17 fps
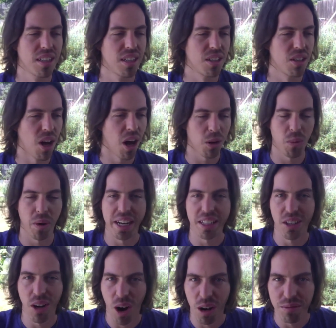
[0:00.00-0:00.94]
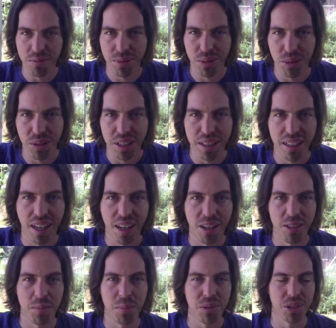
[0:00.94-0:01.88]
not quite gone for it
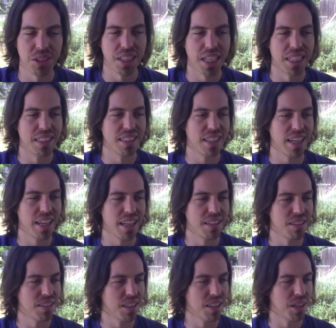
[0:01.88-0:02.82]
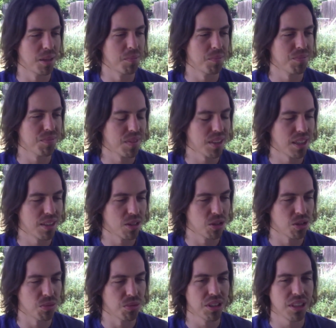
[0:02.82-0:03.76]
100%. And
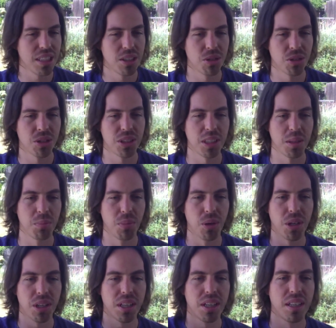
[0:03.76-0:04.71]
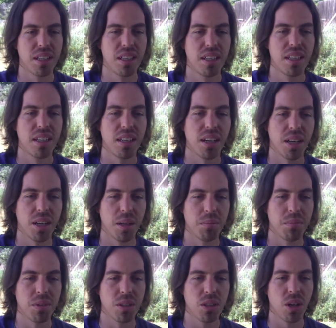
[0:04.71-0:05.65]
there's a really interesting book
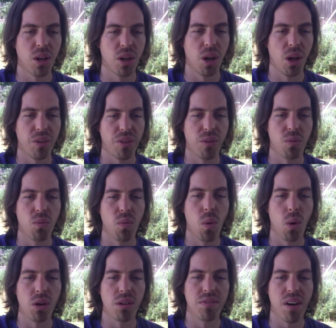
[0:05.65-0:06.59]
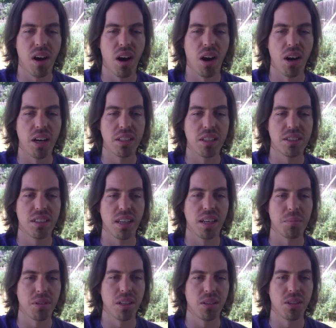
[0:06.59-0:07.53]
called The War of Art.
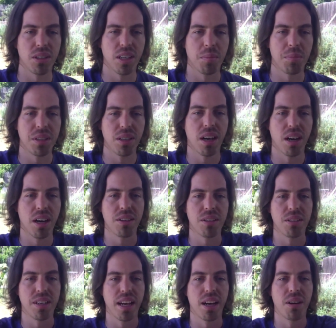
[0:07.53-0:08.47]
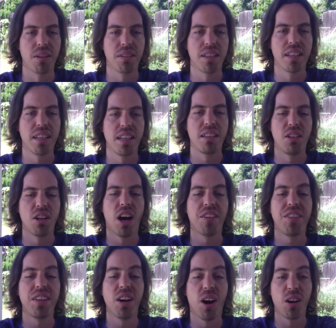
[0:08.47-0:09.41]
I'm going to look up the author now. It's
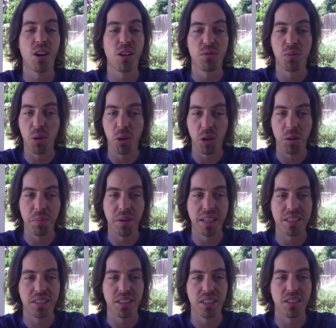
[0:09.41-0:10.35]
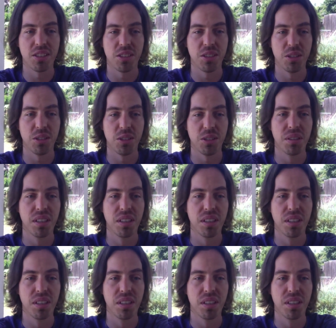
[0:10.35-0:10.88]
not The Art of War by Sun Tzu,